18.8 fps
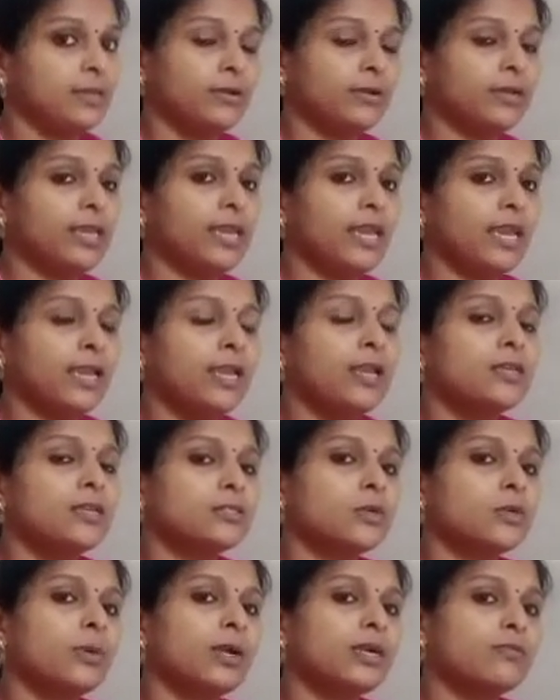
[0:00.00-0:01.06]
Okay,
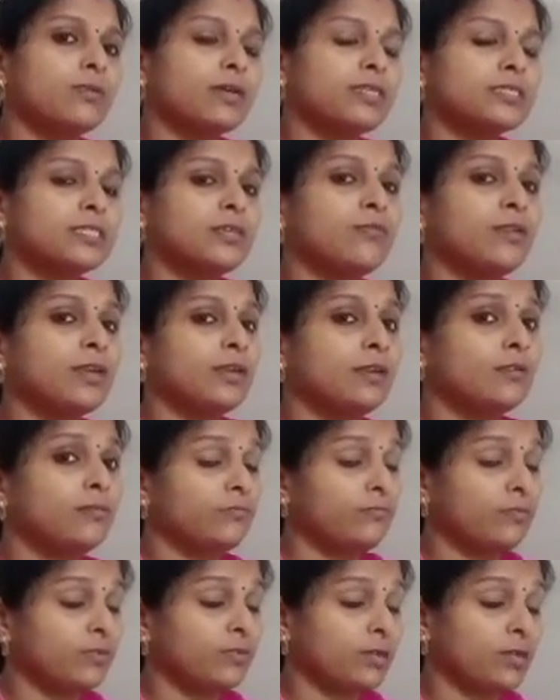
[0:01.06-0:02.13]
so what was the
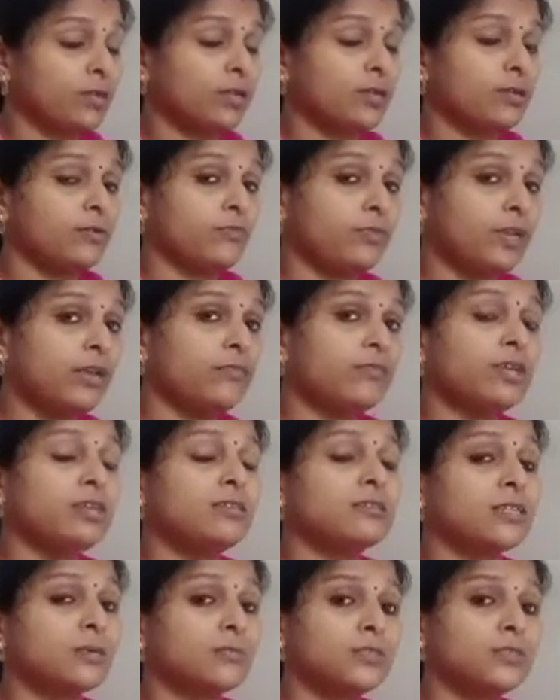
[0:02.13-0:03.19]
favorite
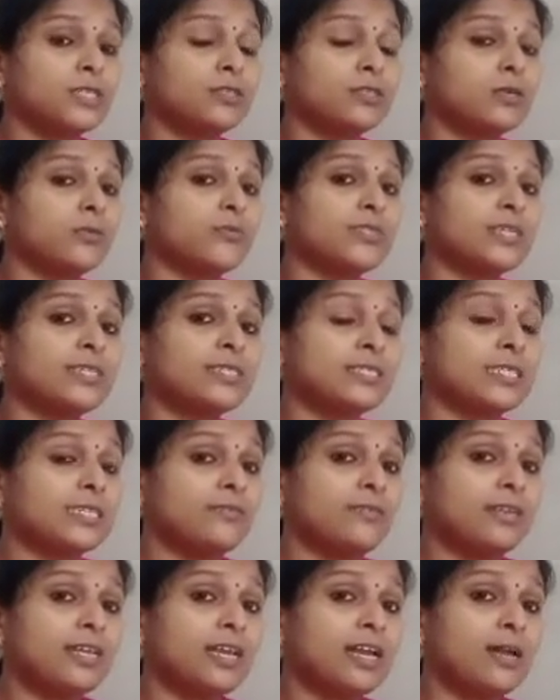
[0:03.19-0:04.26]
subject of Sir
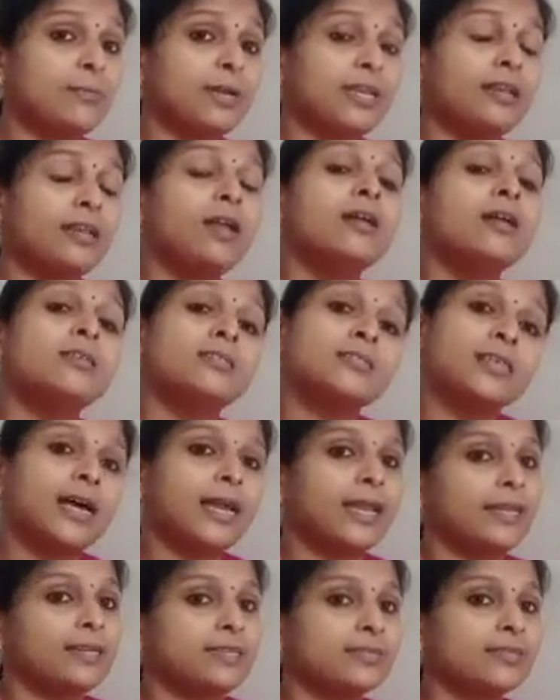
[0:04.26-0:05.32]
C.V. Raman?
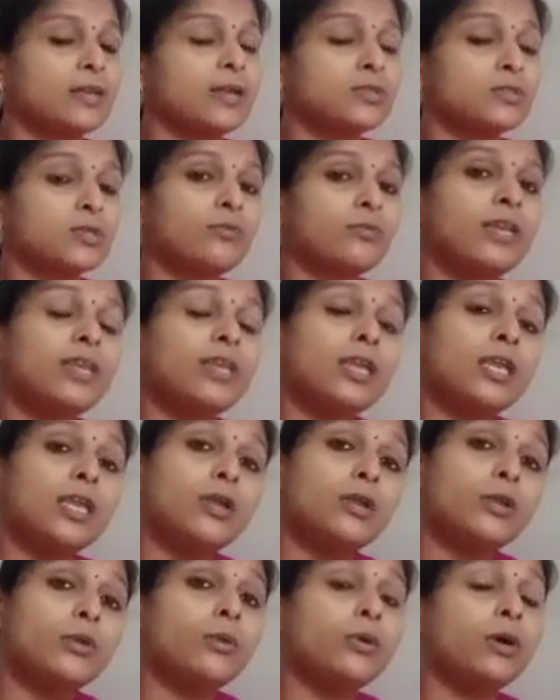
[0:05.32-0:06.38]
Science. So when he
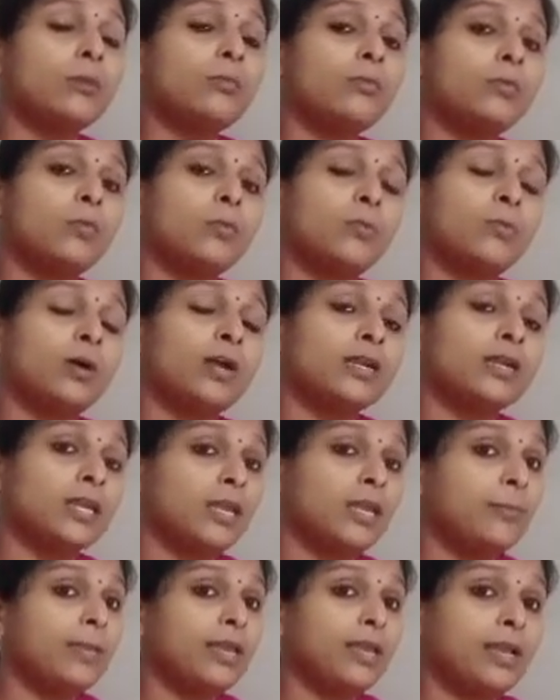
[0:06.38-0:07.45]
grew up, what
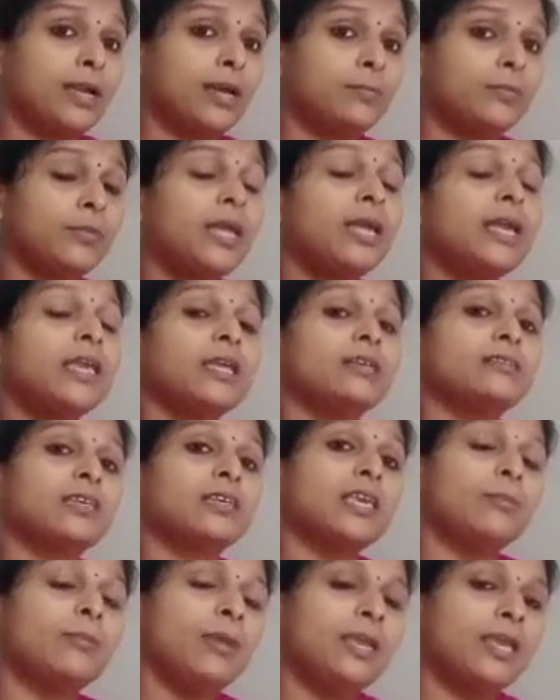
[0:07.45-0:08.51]
he became? Yes,
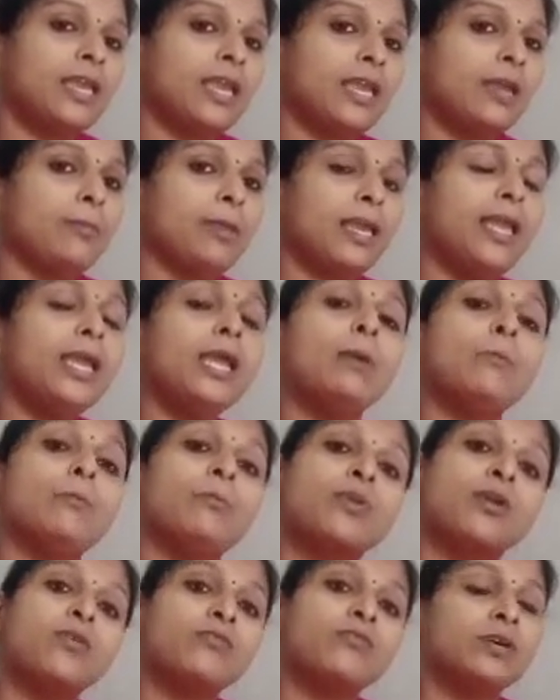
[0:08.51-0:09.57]
he became a
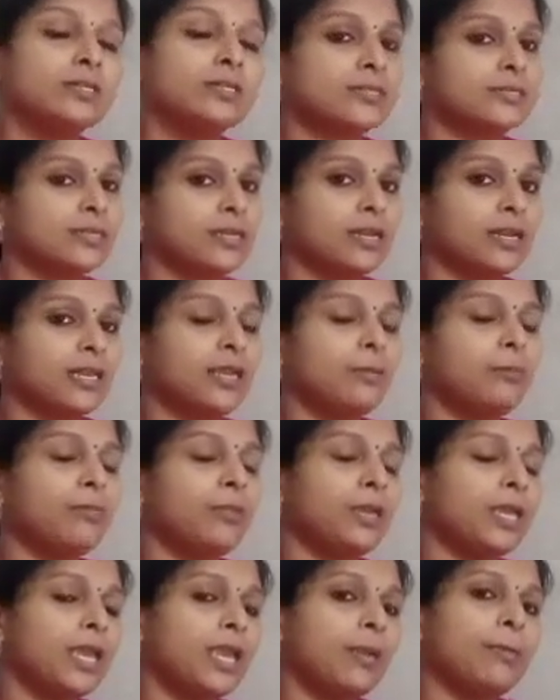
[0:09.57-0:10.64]
professor. He
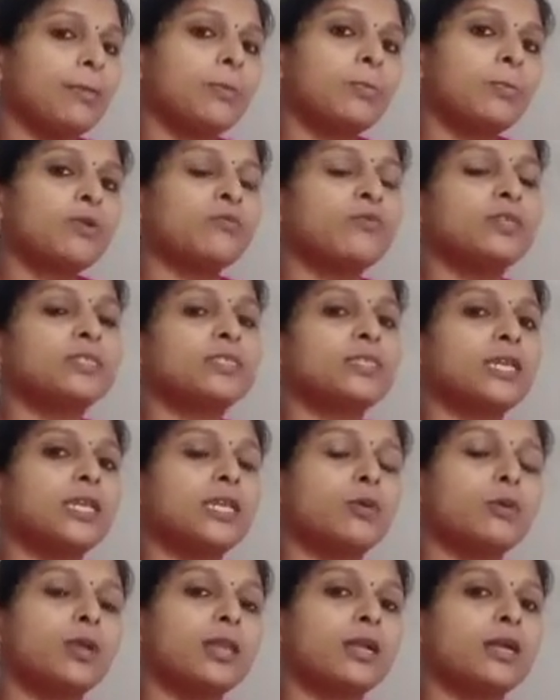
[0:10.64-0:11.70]
became a professor
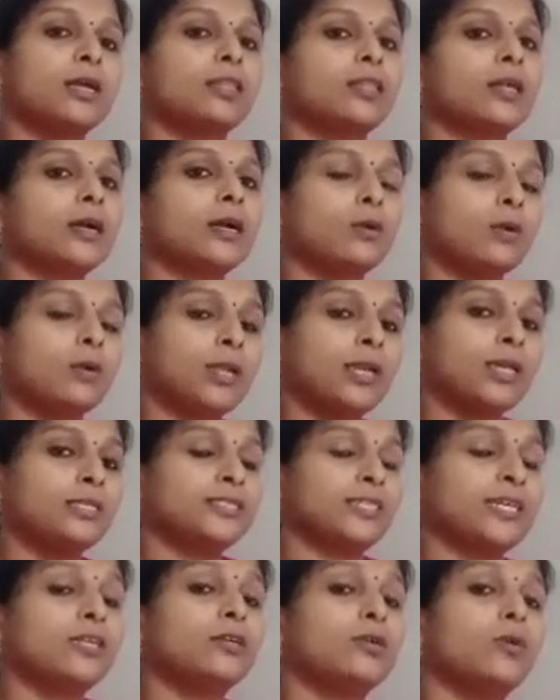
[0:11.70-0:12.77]
in Kolkata College
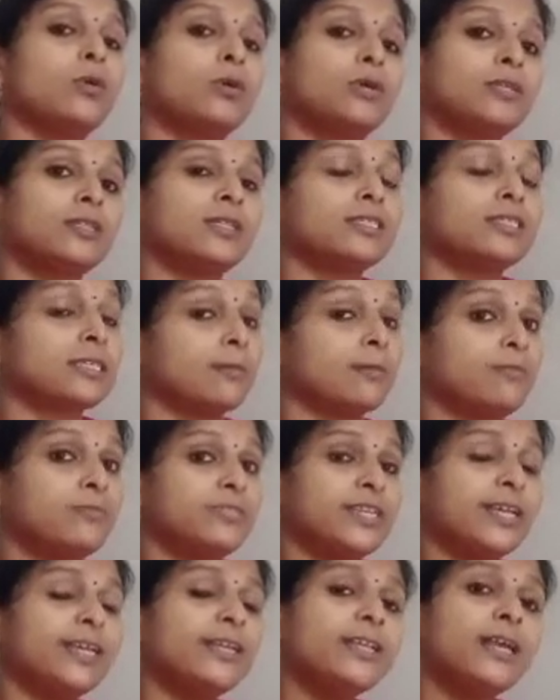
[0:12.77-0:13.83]
and taught the
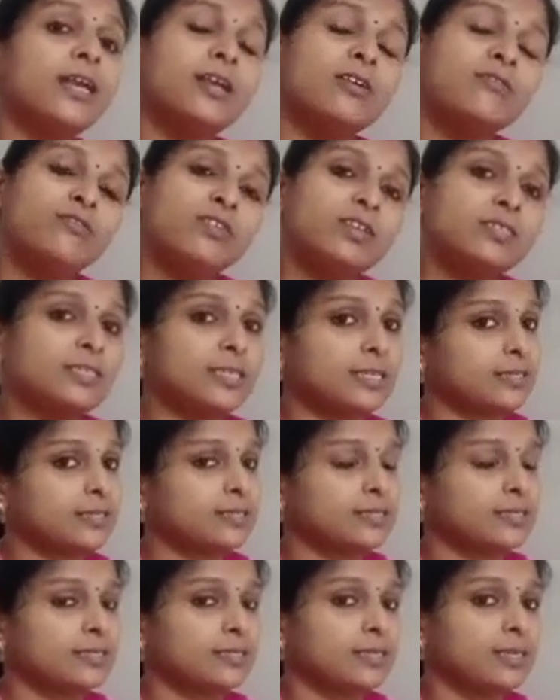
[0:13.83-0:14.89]
subject
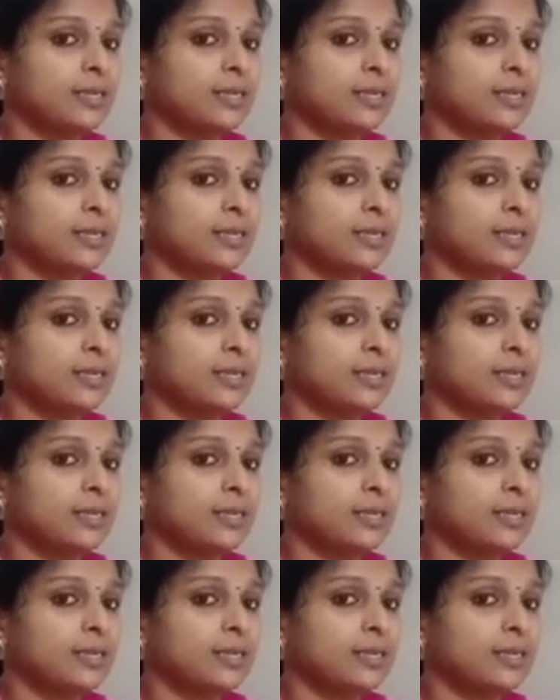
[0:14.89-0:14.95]
physics.